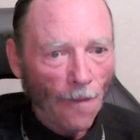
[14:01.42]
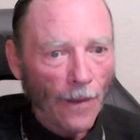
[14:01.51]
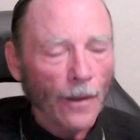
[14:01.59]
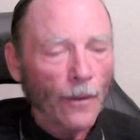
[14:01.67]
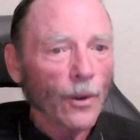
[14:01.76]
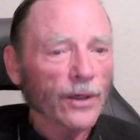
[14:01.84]

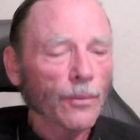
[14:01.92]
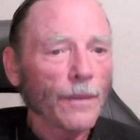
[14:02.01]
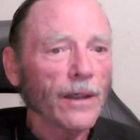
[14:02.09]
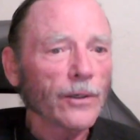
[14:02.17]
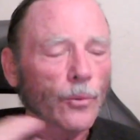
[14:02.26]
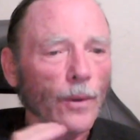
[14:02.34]
which
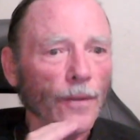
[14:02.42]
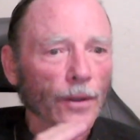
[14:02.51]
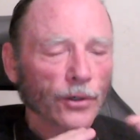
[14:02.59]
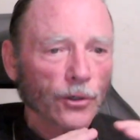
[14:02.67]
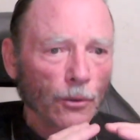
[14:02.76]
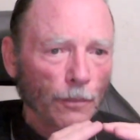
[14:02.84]
means when the
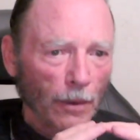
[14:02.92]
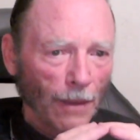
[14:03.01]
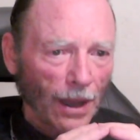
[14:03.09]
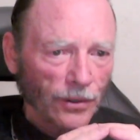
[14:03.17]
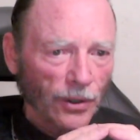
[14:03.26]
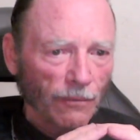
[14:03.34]

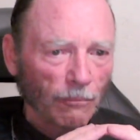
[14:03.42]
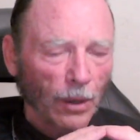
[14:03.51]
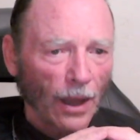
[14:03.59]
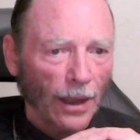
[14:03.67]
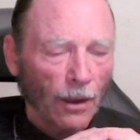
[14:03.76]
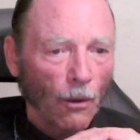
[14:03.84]
supermassive
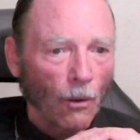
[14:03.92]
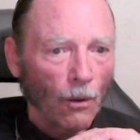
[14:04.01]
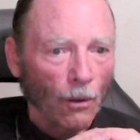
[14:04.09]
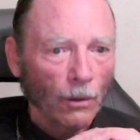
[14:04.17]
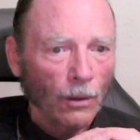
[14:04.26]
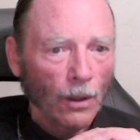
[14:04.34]
black
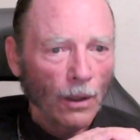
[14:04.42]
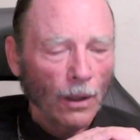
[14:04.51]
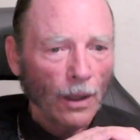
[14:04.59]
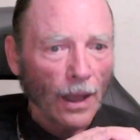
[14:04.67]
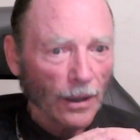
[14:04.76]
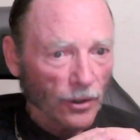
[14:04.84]
hole
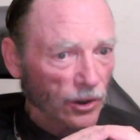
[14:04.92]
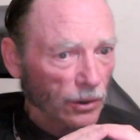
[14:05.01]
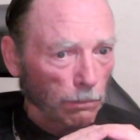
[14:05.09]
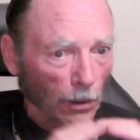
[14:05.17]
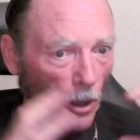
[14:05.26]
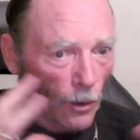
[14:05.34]

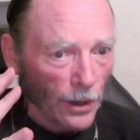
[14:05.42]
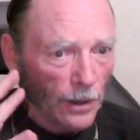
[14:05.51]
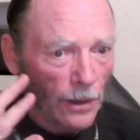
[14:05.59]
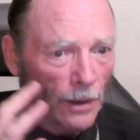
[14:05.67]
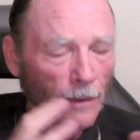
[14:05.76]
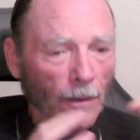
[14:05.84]

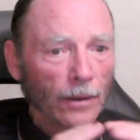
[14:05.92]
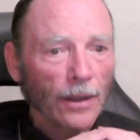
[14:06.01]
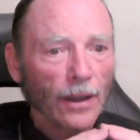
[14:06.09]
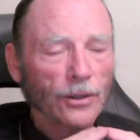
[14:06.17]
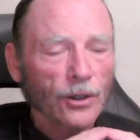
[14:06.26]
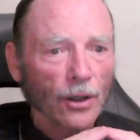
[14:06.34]
exploded,
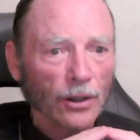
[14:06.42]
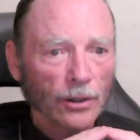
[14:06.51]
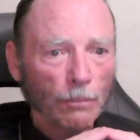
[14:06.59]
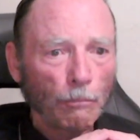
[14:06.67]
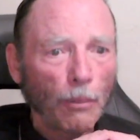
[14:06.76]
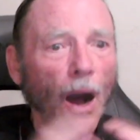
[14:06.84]
it
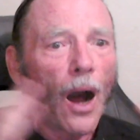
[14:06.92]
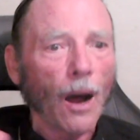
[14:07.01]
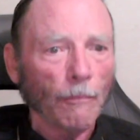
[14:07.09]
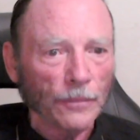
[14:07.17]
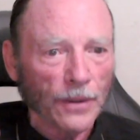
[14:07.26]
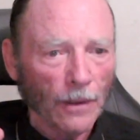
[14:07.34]
just
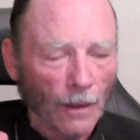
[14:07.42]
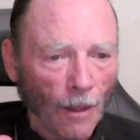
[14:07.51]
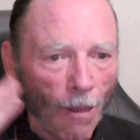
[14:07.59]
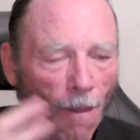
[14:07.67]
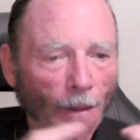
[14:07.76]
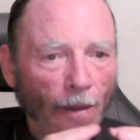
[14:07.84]
popped.
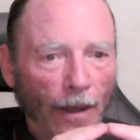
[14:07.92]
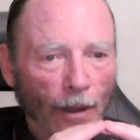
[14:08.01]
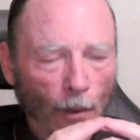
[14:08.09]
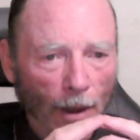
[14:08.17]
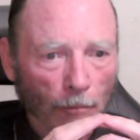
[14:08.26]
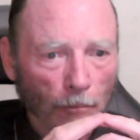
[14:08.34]
It
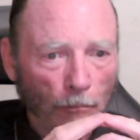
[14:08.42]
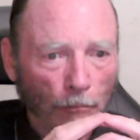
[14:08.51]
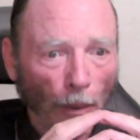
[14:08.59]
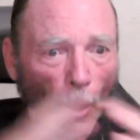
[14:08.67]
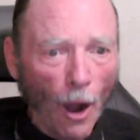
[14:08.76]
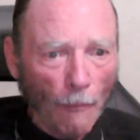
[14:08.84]
went
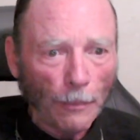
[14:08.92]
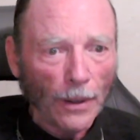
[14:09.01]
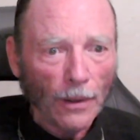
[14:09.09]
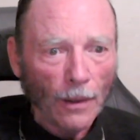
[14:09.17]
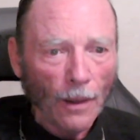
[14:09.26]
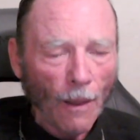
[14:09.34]
pop
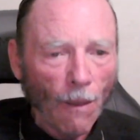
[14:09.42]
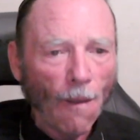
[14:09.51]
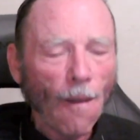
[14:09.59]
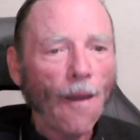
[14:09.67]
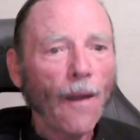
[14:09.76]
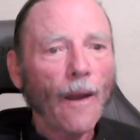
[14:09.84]

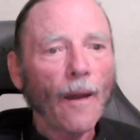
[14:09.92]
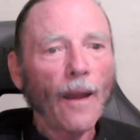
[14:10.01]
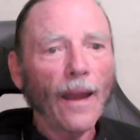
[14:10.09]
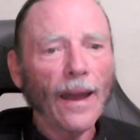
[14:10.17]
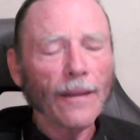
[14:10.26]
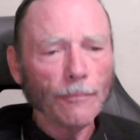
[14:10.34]

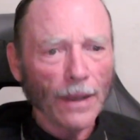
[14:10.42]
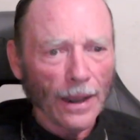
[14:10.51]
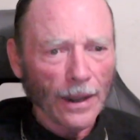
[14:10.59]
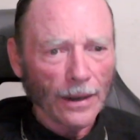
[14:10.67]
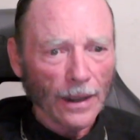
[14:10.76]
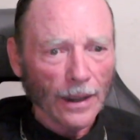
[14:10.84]
and
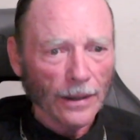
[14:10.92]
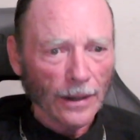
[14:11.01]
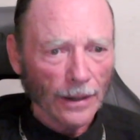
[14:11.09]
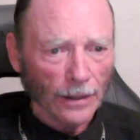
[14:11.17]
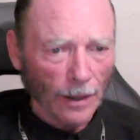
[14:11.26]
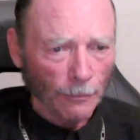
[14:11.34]
made an
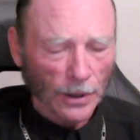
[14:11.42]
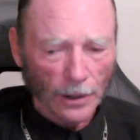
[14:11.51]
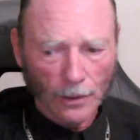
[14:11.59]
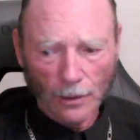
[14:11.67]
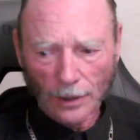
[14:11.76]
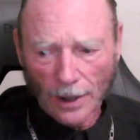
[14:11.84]

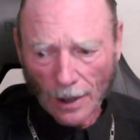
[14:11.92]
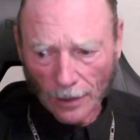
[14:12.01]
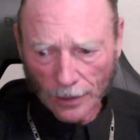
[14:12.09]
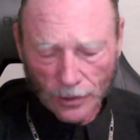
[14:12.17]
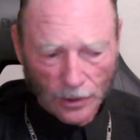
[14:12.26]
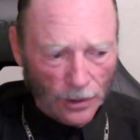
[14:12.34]
elliptical
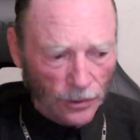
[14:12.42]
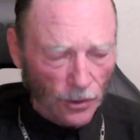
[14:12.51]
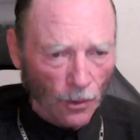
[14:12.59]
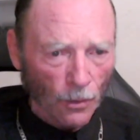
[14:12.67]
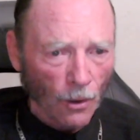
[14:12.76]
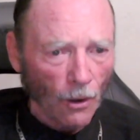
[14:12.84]
galaxy,
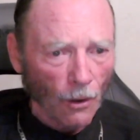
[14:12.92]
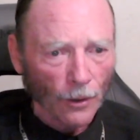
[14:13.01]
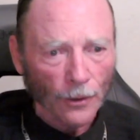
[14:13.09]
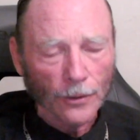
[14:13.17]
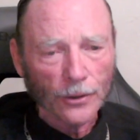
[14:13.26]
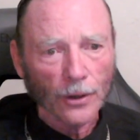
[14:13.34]

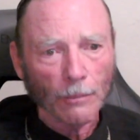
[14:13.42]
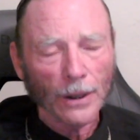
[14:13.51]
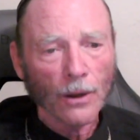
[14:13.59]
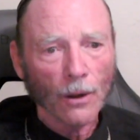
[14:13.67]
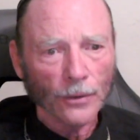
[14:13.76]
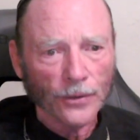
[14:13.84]
so-called. Should be
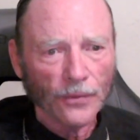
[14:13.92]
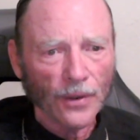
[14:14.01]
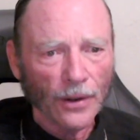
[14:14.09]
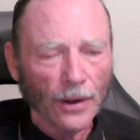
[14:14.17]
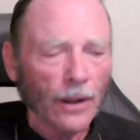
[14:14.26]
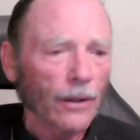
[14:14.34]
called
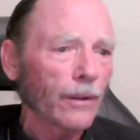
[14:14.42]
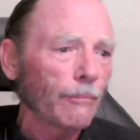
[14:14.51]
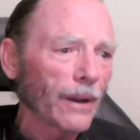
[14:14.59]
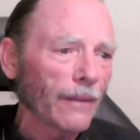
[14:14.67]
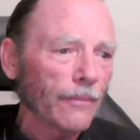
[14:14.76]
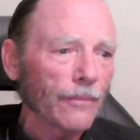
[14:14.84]
spherical, but